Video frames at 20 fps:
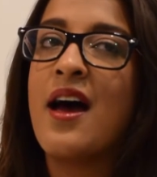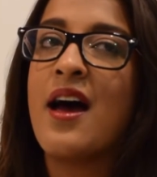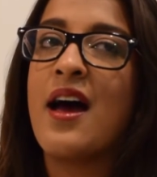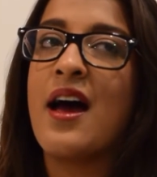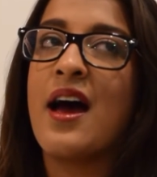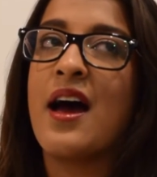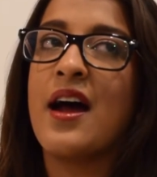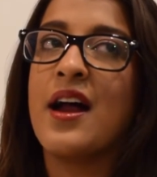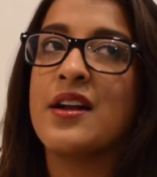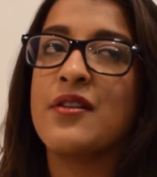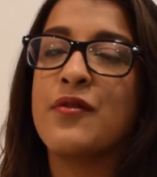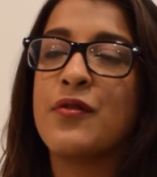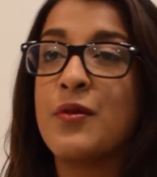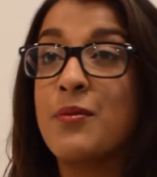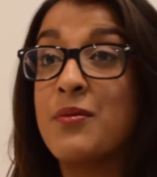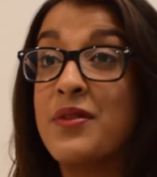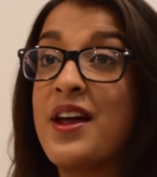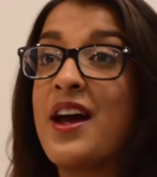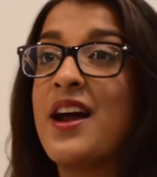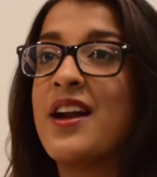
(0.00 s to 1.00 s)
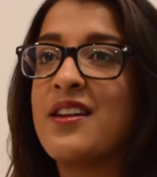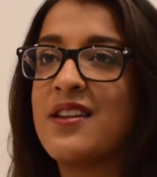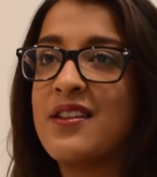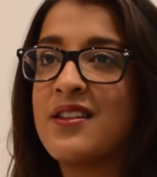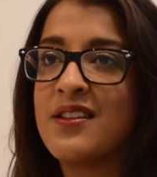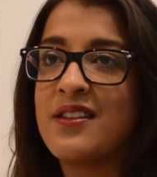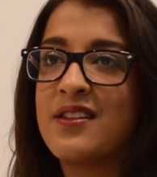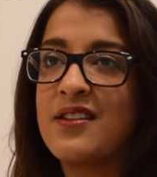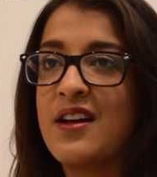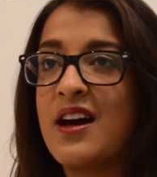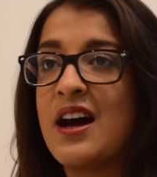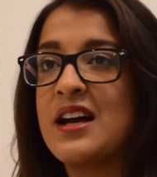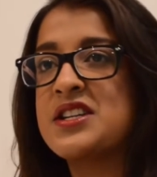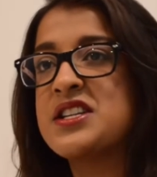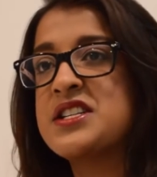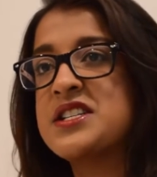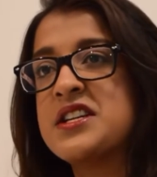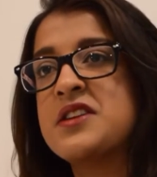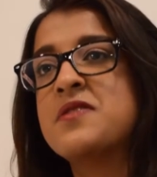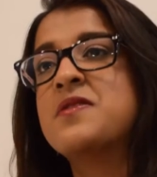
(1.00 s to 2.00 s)
And from then I
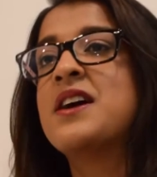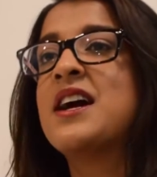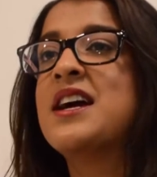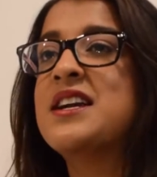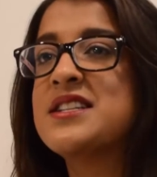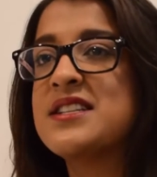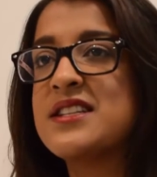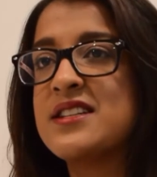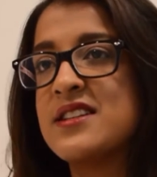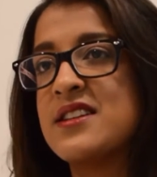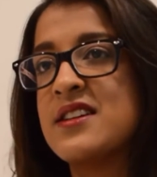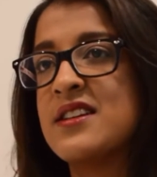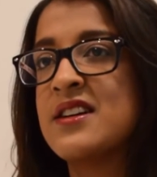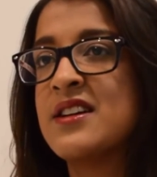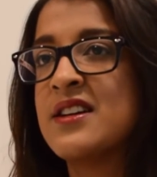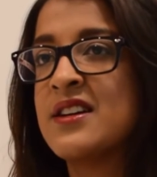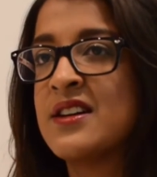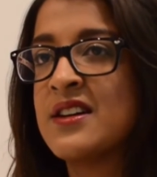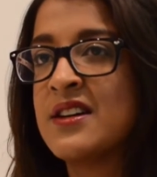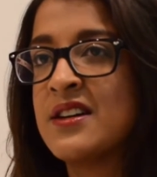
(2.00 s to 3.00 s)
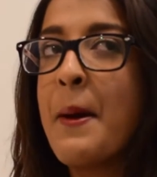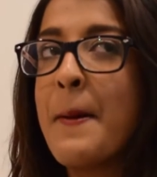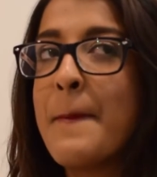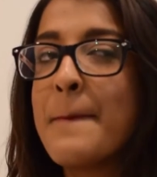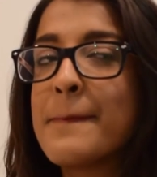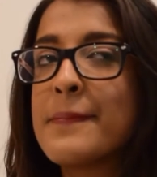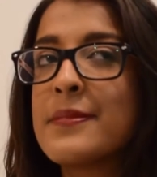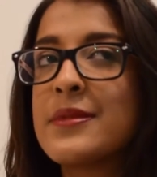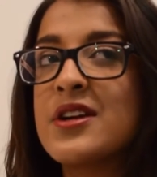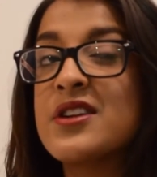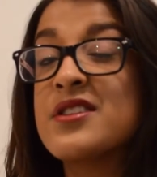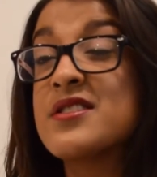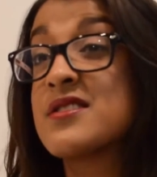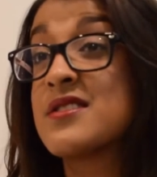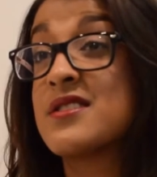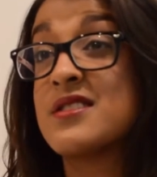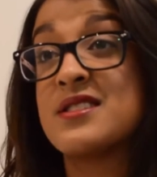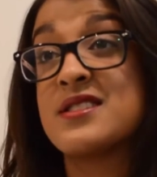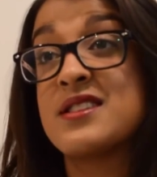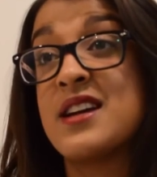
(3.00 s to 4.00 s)
deteriorated. You just
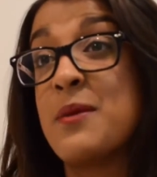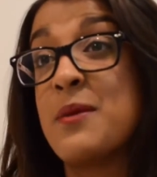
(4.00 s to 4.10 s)
got to stay